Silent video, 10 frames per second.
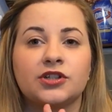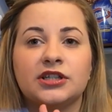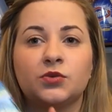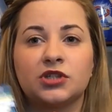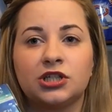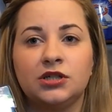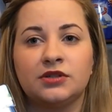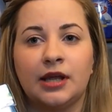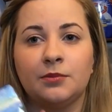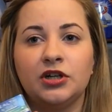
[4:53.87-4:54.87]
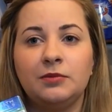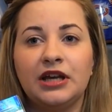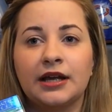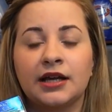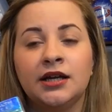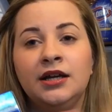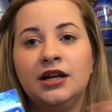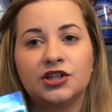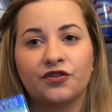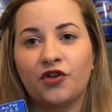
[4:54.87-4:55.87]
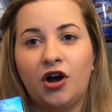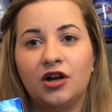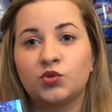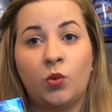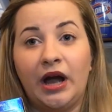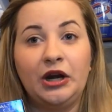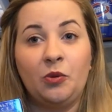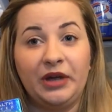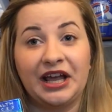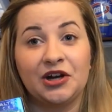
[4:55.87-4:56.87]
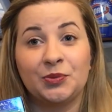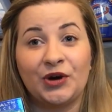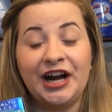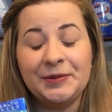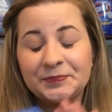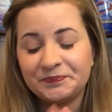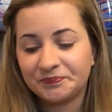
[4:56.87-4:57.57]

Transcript: So this was a 2-cent moneymaker, so of course why not pick it up, right?